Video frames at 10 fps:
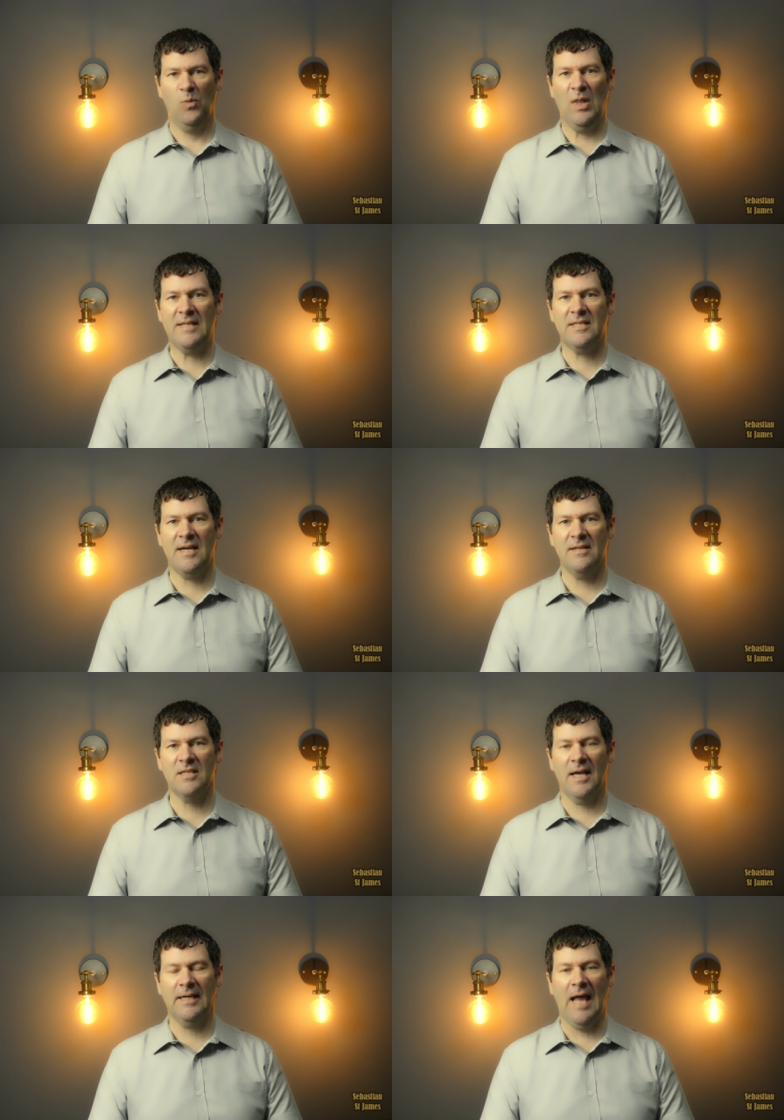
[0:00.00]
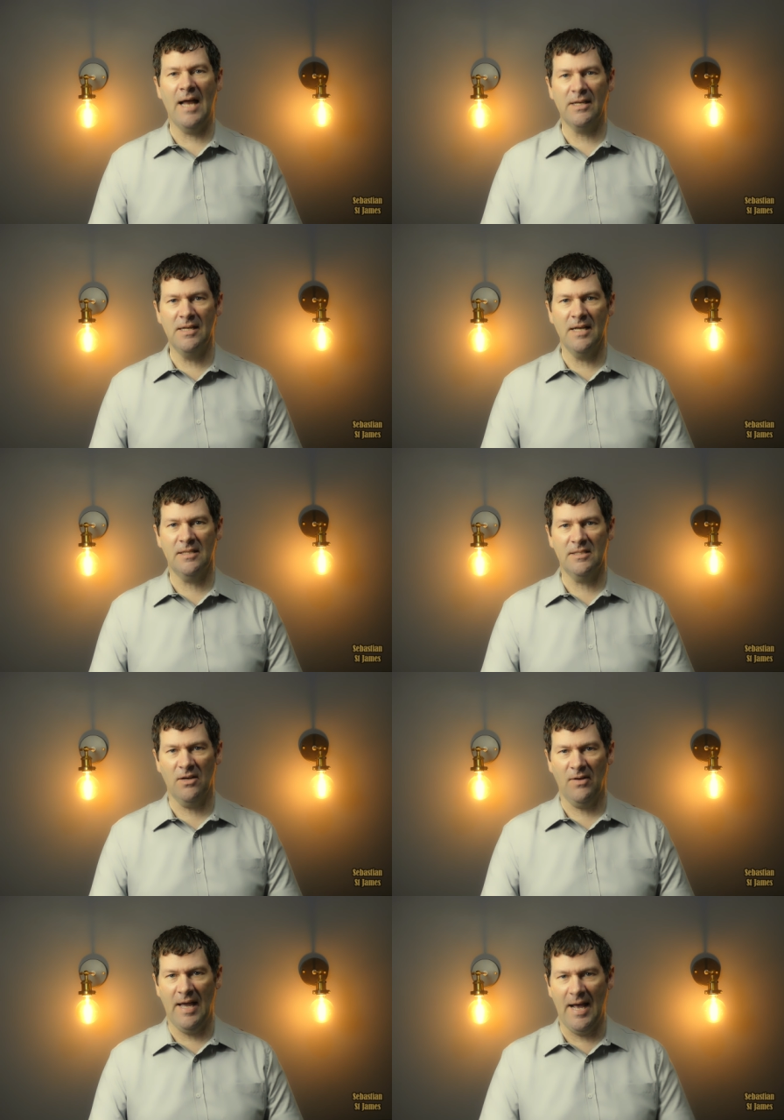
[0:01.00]
Well, that sounds like an
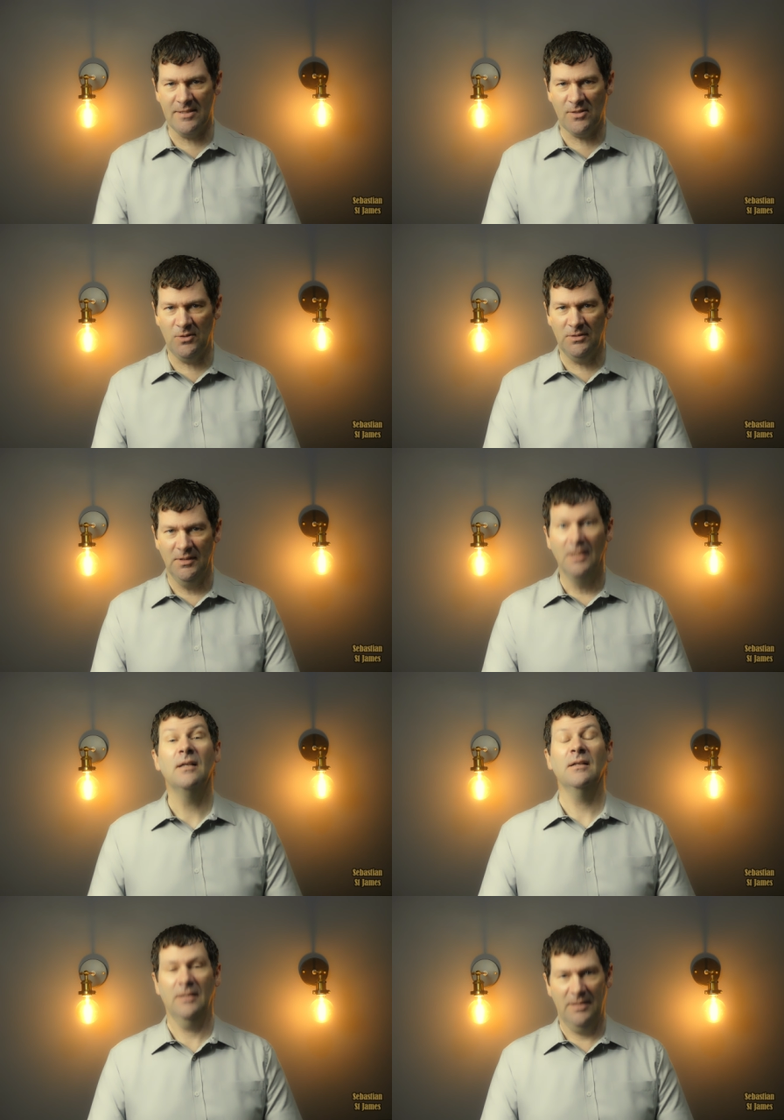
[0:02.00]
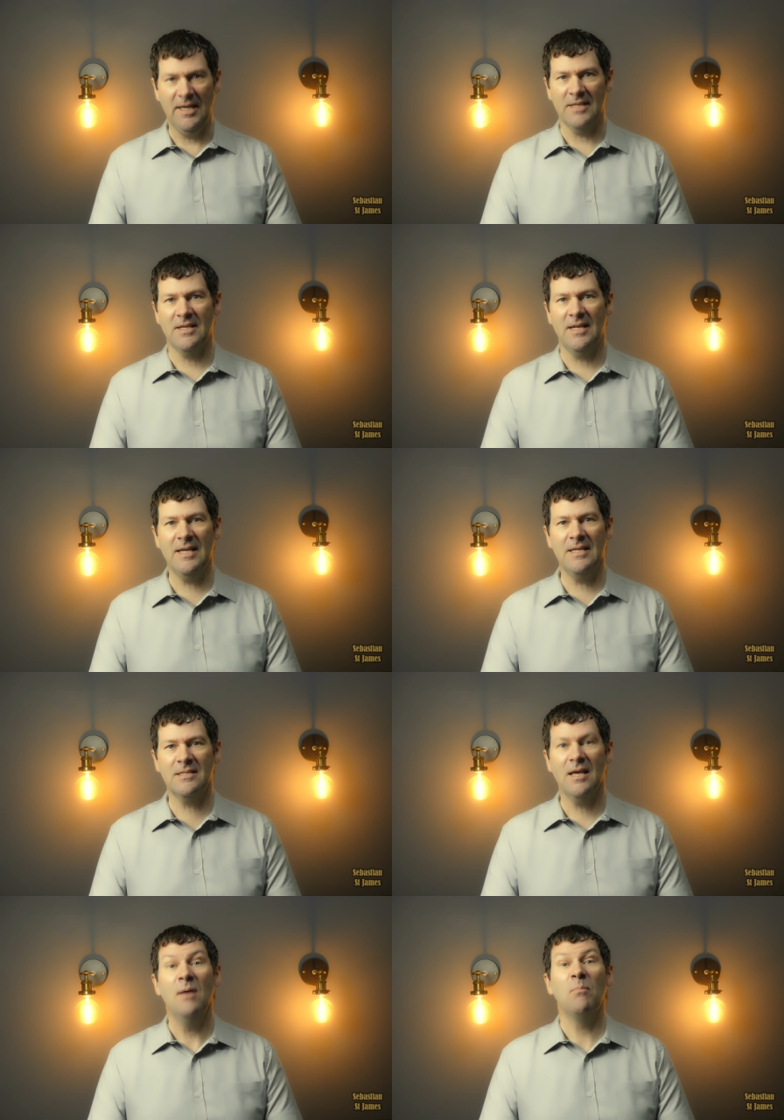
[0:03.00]
unnecessary hassle. Yes, it
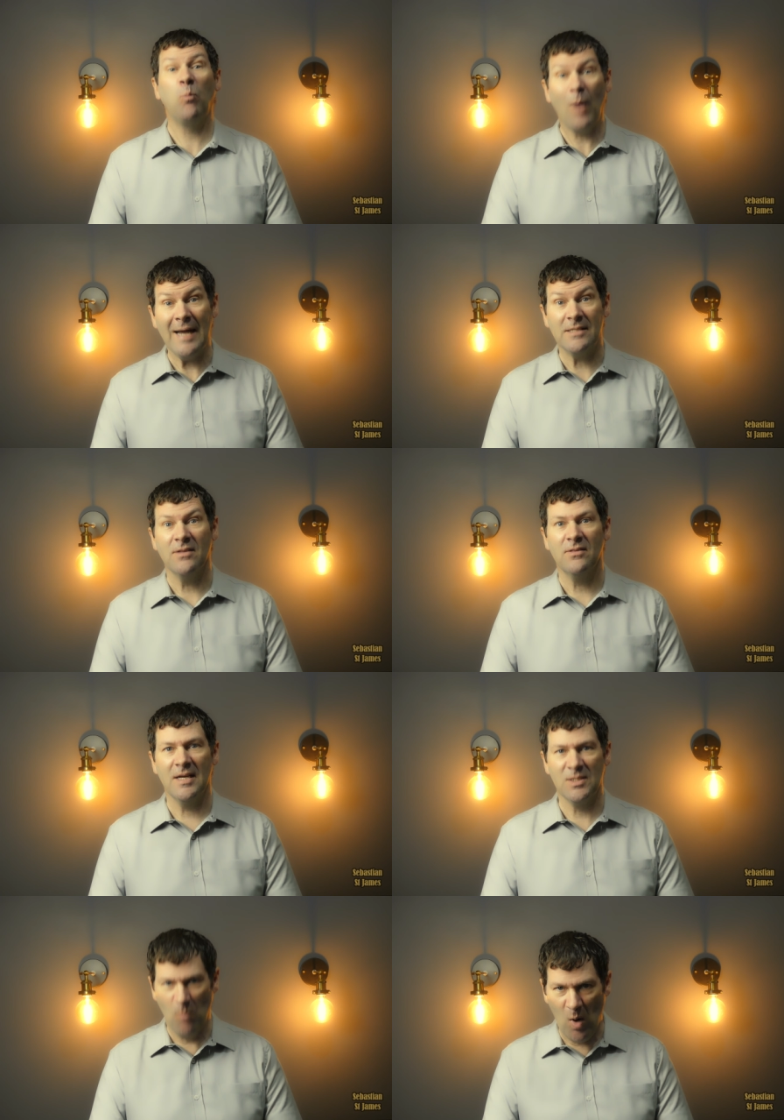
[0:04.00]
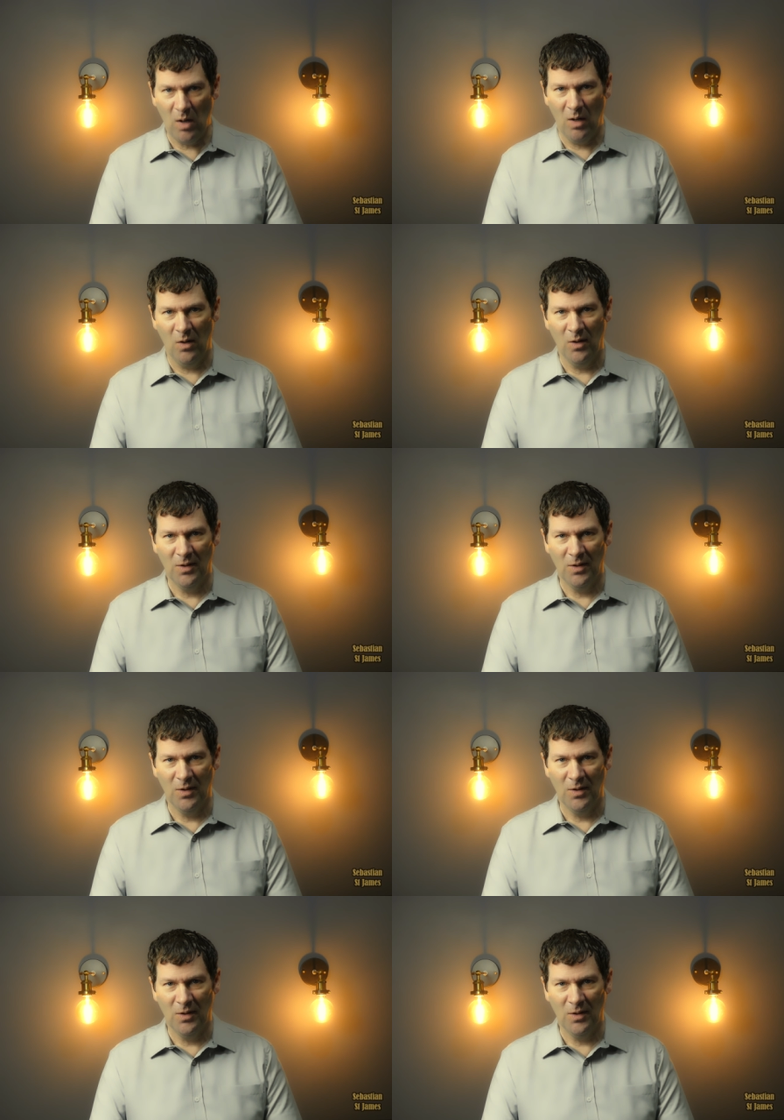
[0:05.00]
is, but wait, there's more.